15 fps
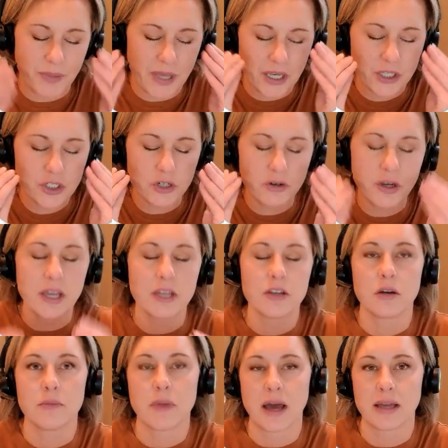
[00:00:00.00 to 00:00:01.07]
picture in
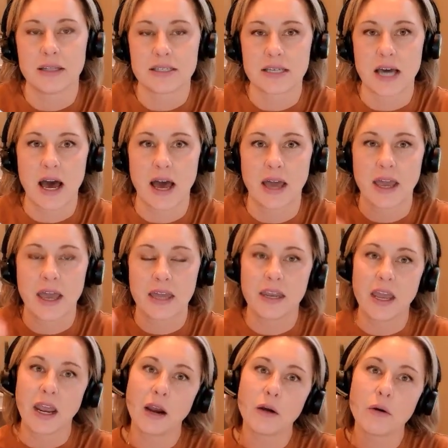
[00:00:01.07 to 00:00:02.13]
your mind's eye an
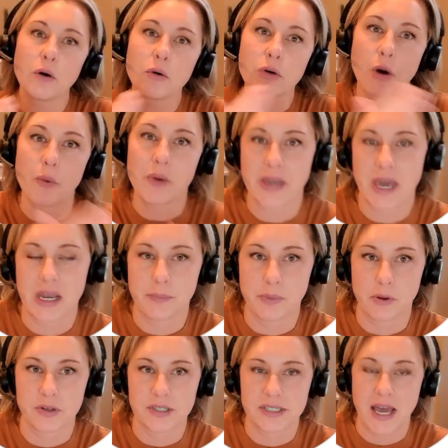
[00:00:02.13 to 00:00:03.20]
arrow going at a
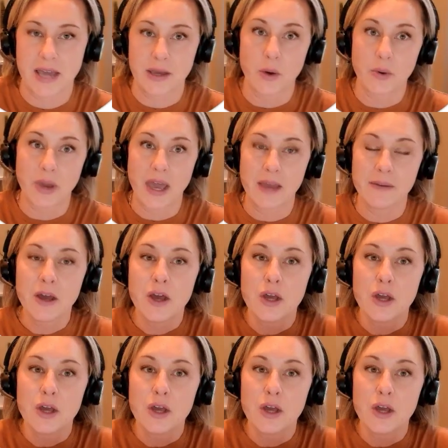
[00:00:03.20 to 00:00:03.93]
bullseye, okay?